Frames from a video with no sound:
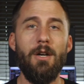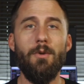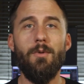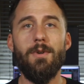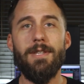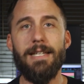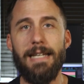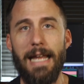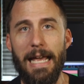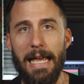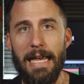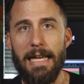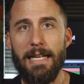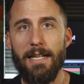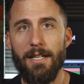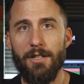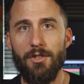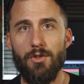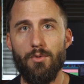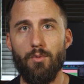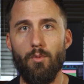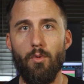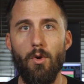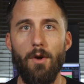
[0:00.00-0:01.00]
with an
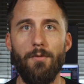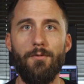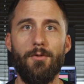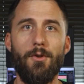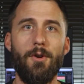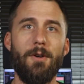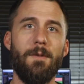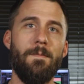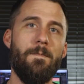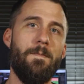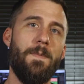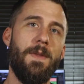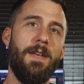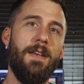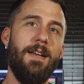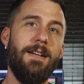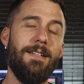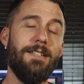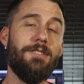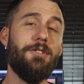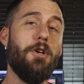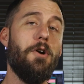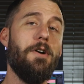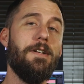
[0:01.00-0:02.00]
8-inch woofer.
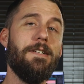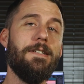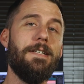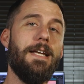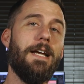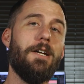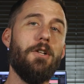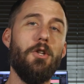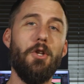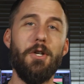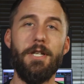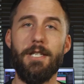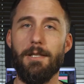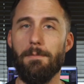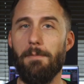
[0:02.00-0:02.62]
Let's go ahead and take a look at the